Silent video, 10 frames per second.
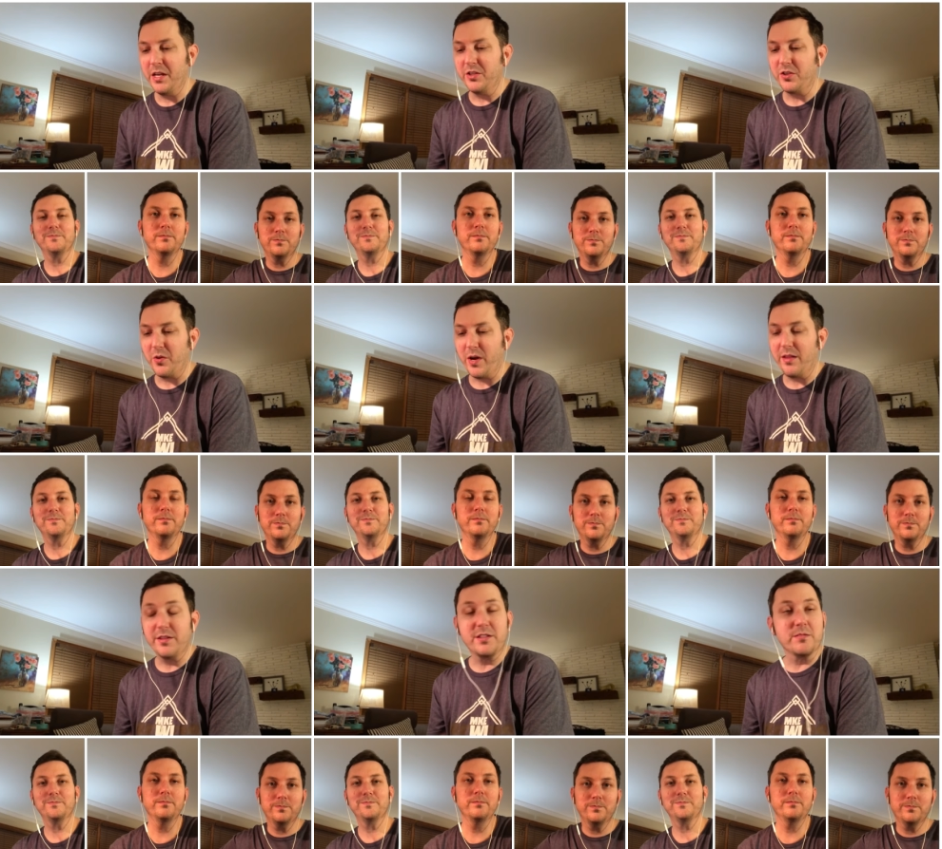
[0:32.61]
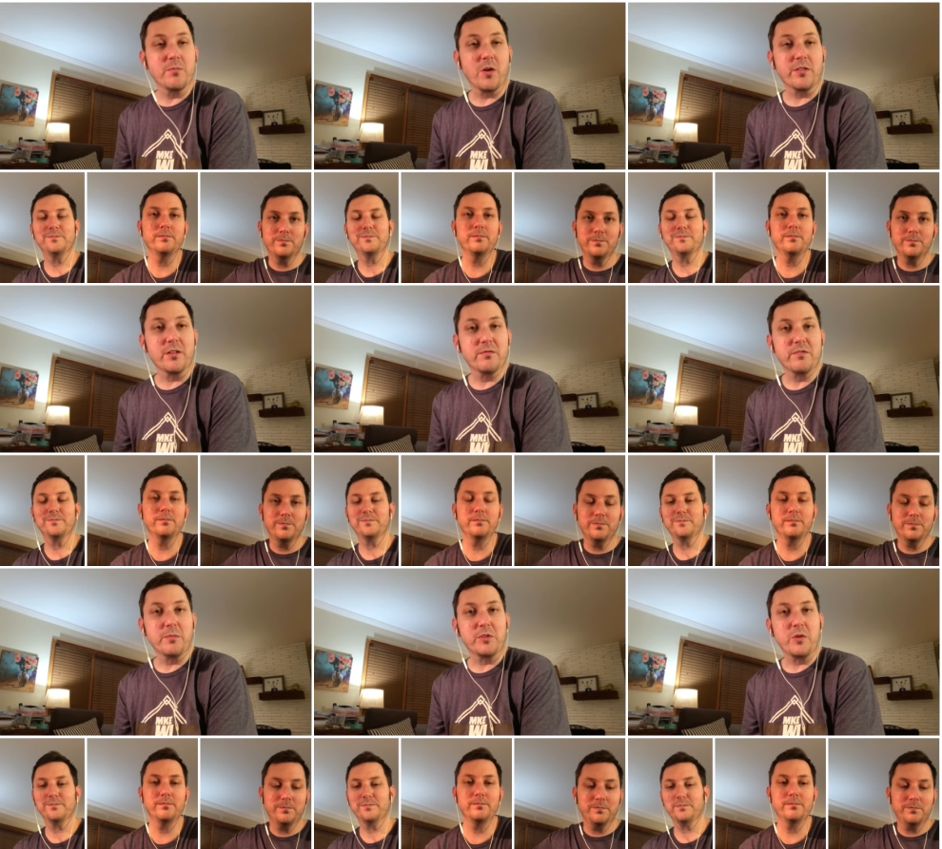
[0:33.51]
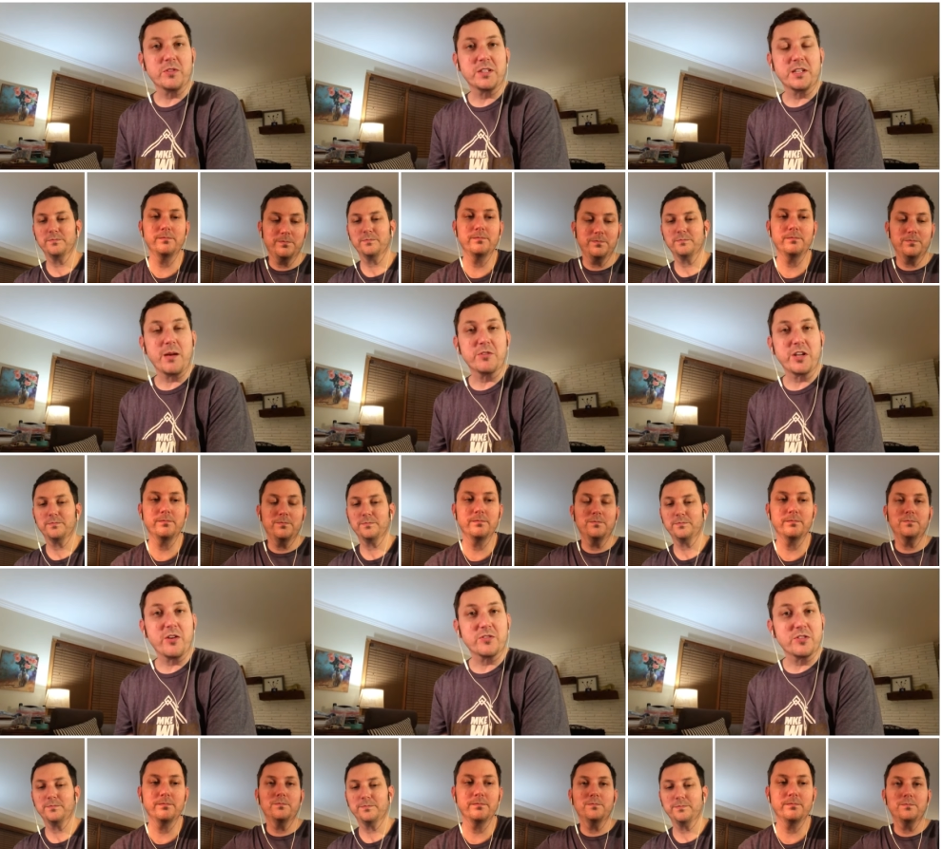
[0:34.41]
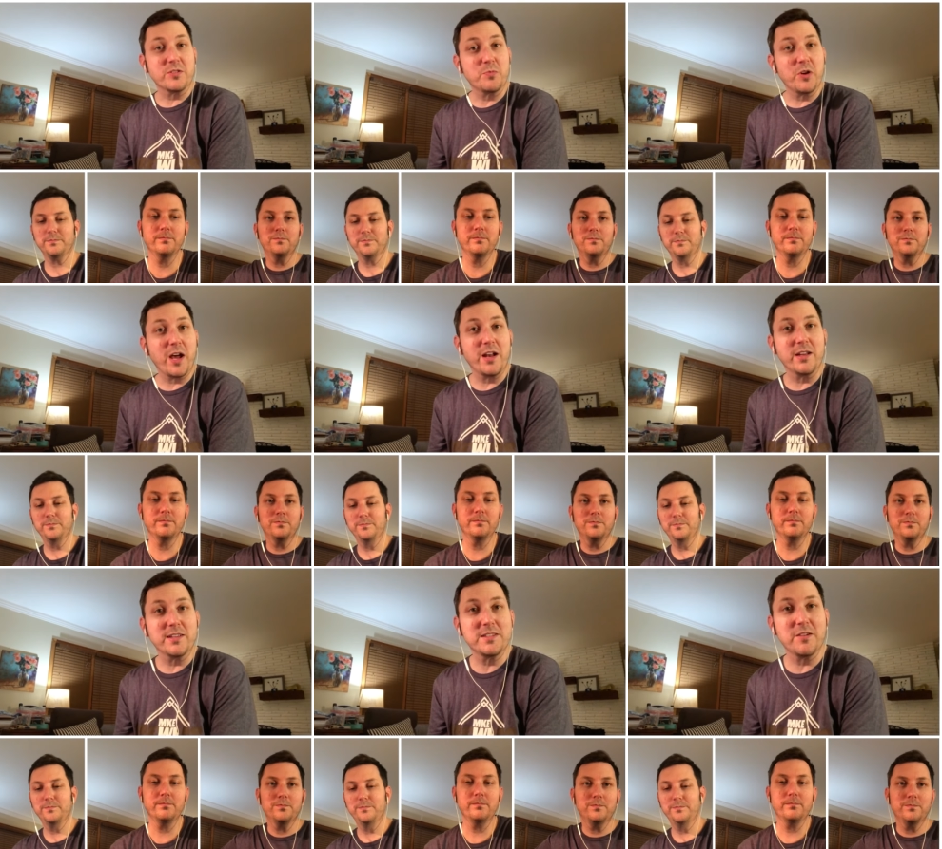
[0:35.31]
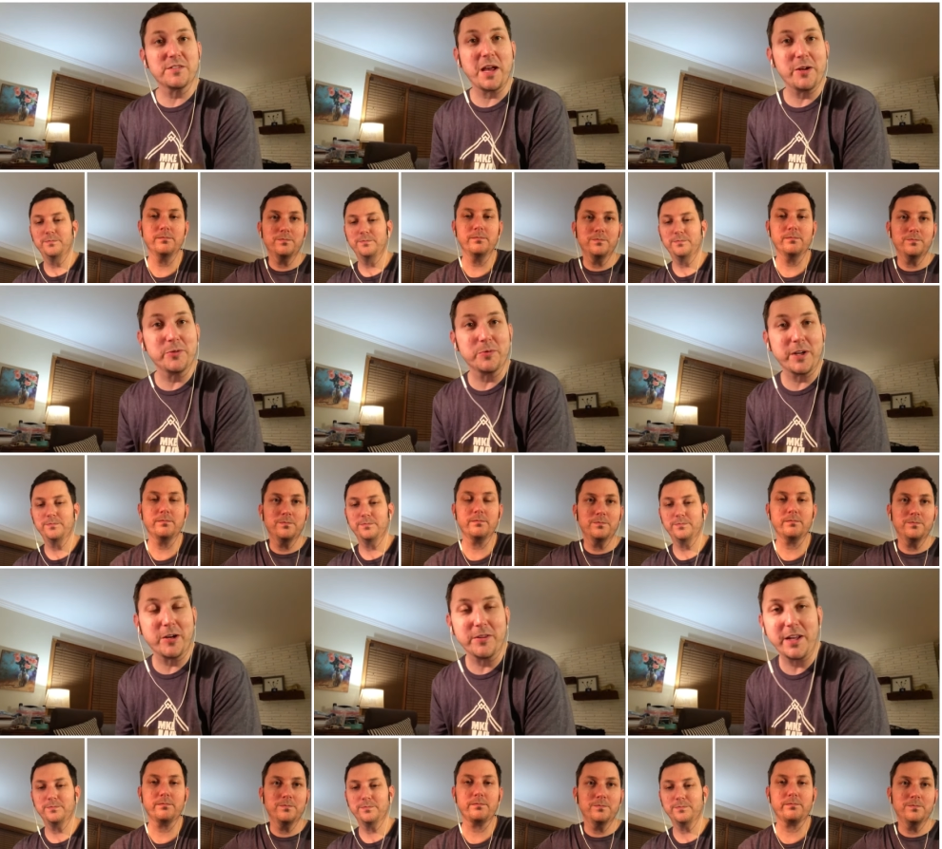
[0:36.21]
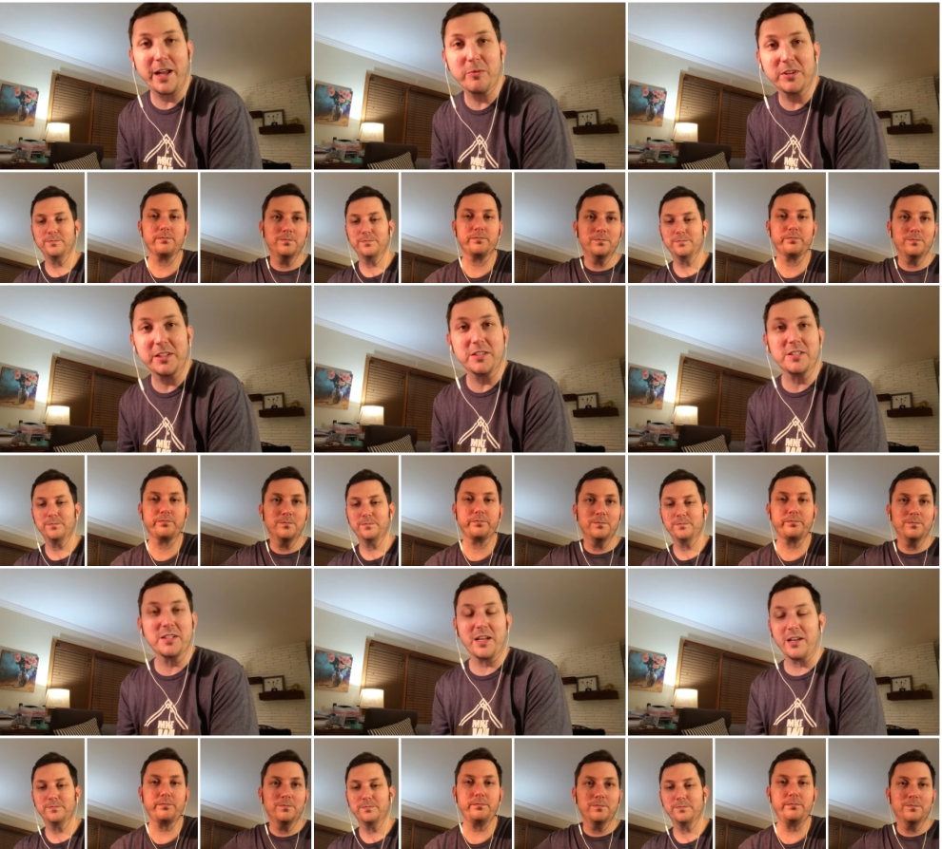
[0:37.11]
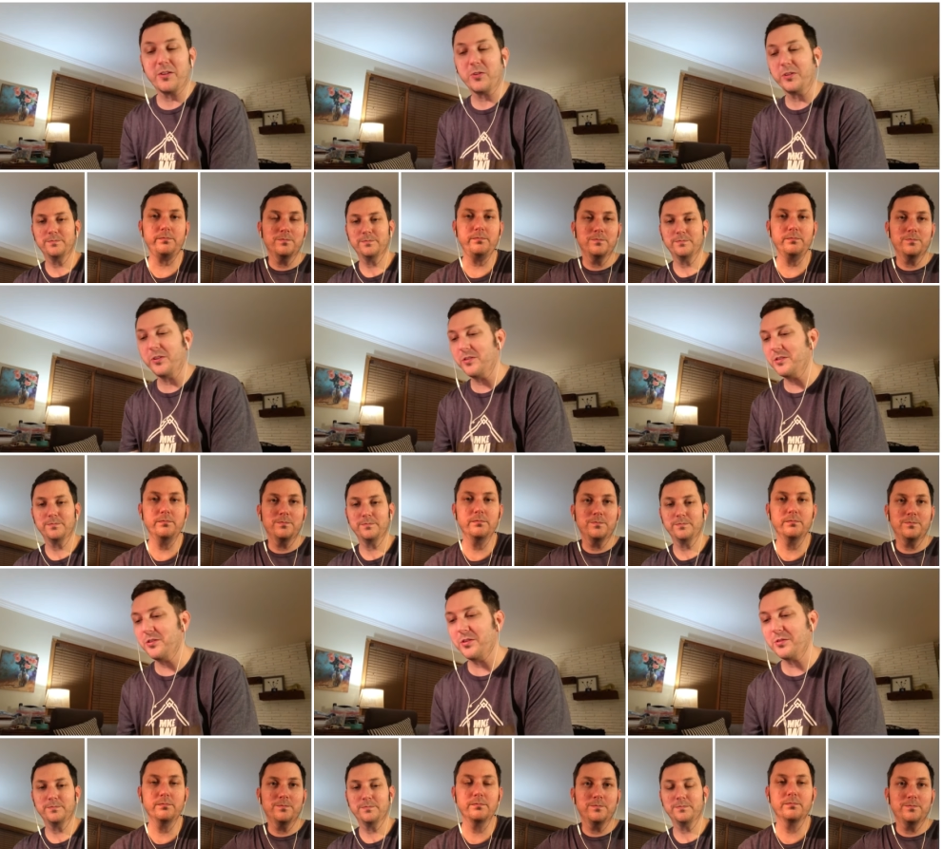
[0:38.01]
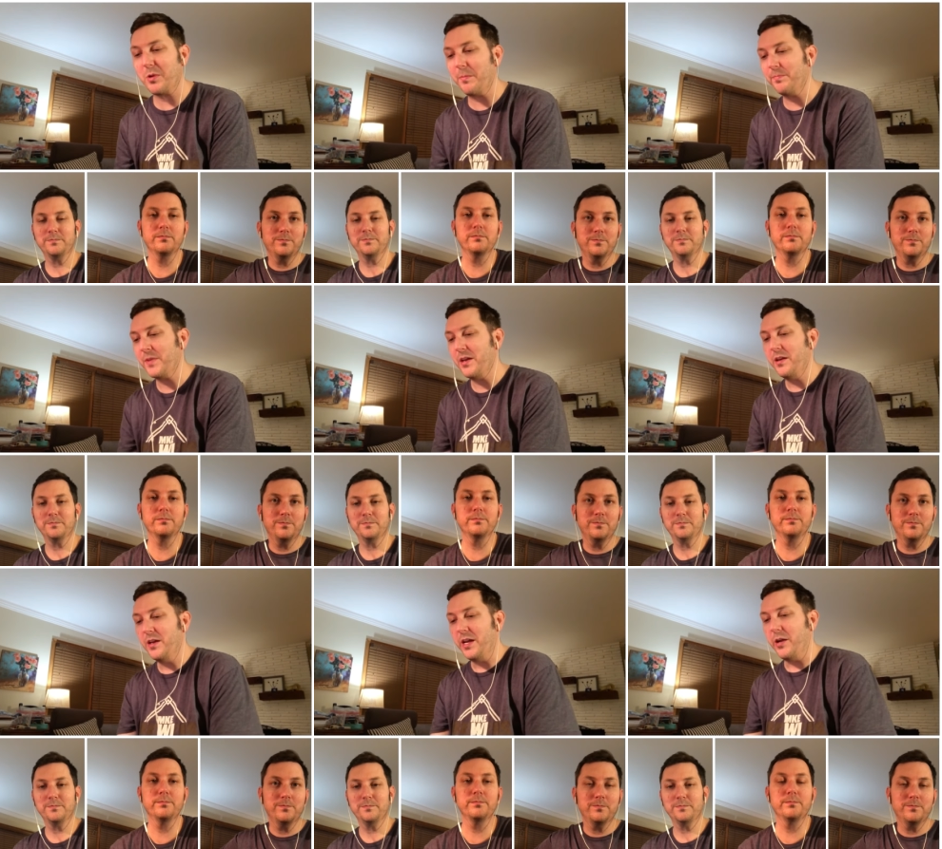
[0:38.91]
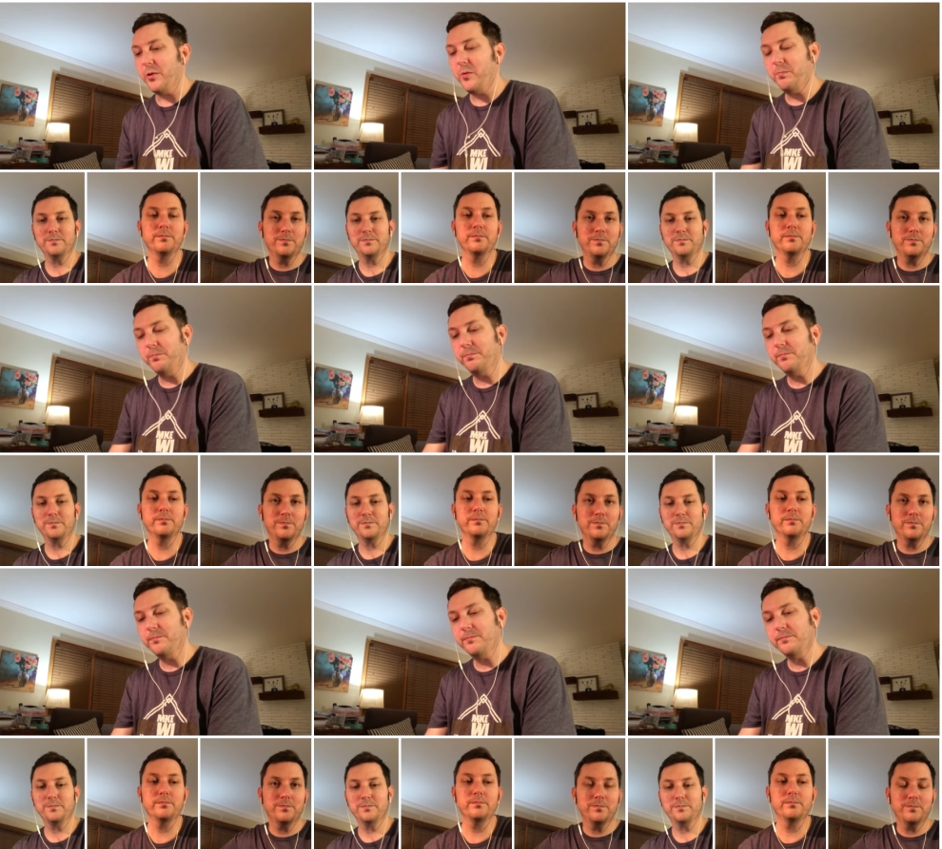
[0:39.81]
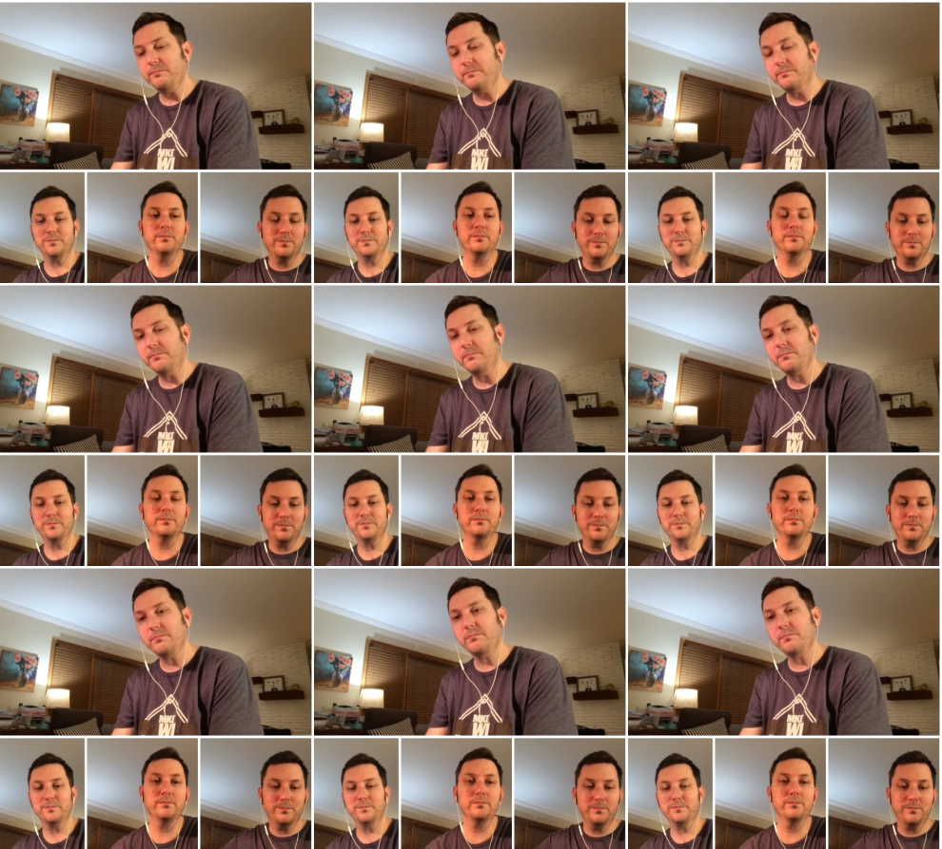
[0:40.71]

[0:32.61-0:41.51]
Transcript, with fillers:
Speaker 1: So uh, this is Martha from Closing Time, which I also just put on a self titled record that I released uh, earlier this year as well. Here we go.